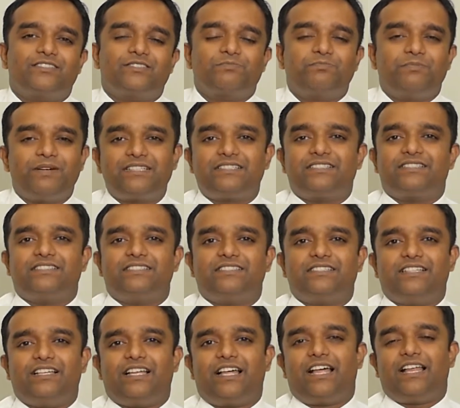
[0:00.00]
But
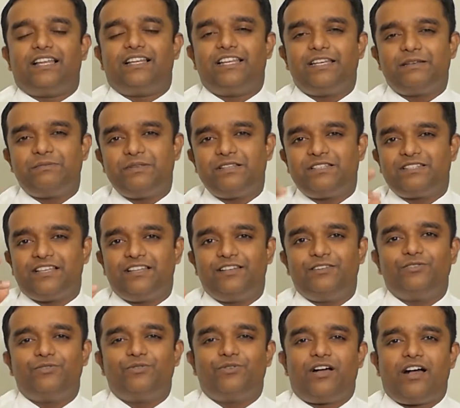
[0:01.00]
let me tell
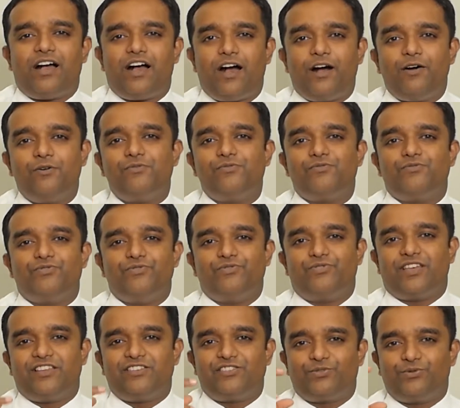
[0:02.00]
you how you
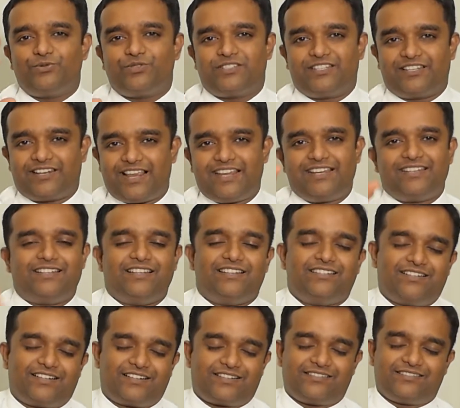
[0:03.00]
can choose the right
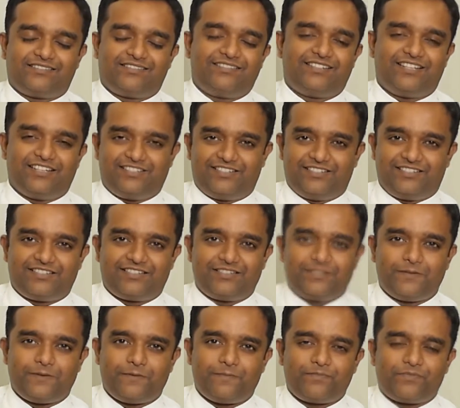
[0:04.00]
dental dentist.
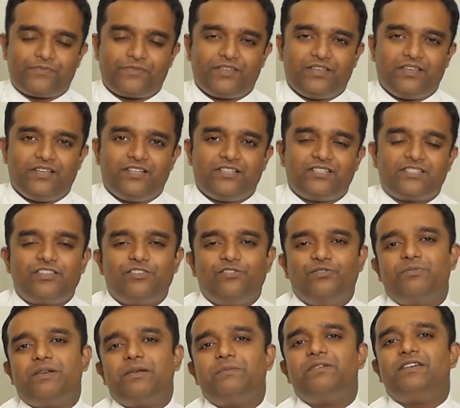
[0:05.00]
See,
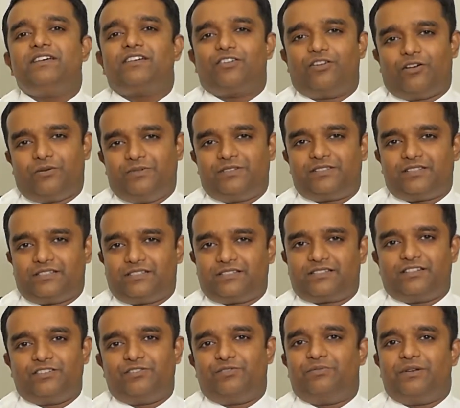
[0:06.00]
you may be a global
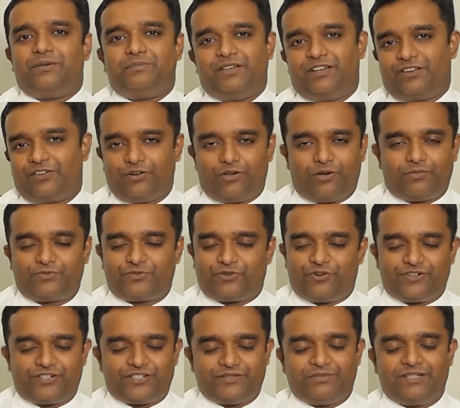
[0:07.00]
citizen, you may be a
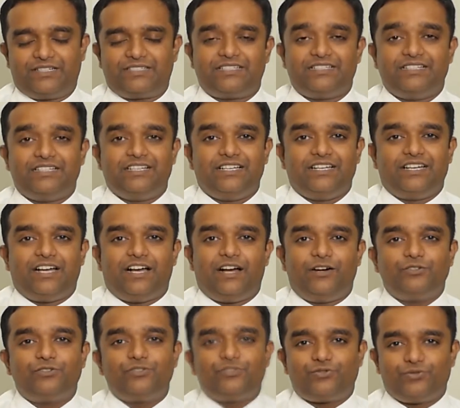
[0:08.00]
globetrotter, but
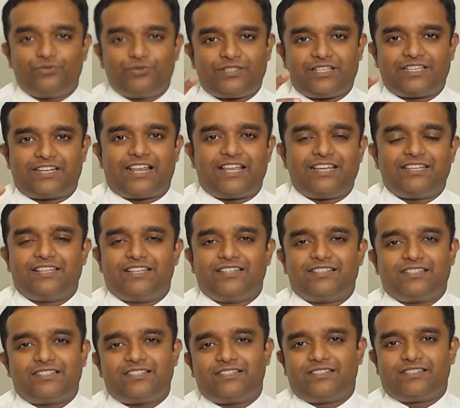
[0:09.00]
how to choose a right
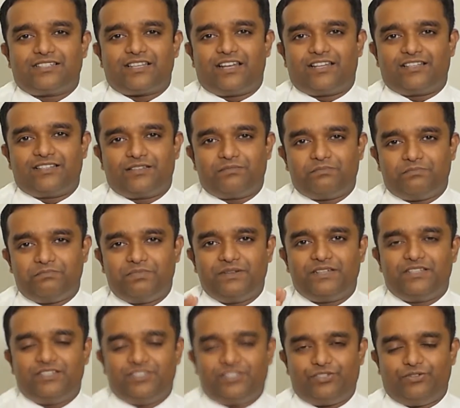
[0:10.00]
dentist is another big
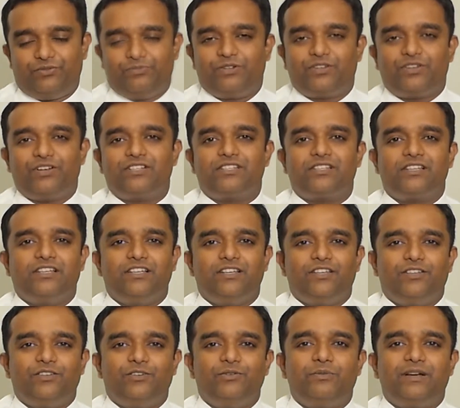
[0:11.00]
issue, because
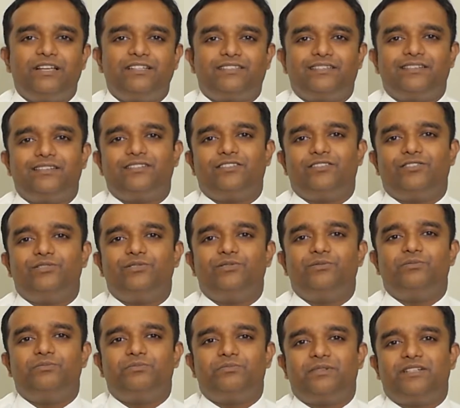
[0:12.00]
you might think
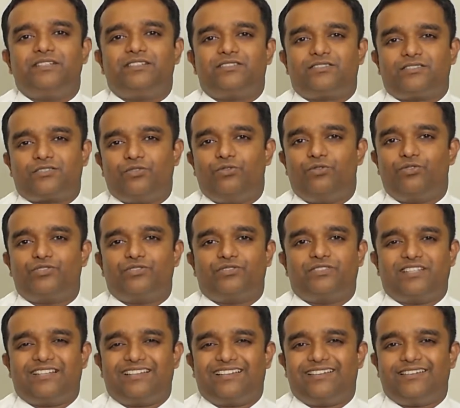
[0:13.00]
you must go to
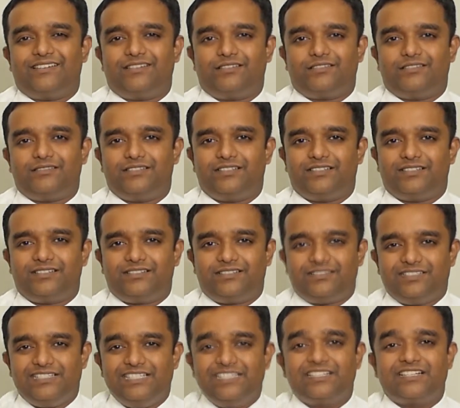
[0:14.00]
the, the
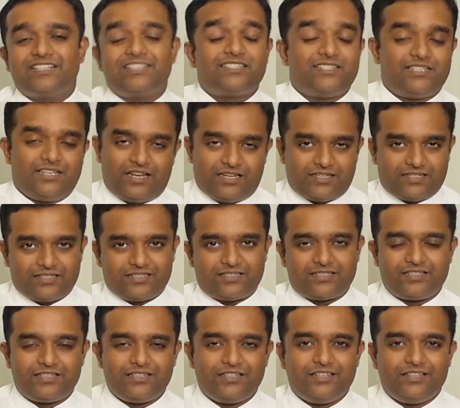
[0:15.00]
nearest dentist.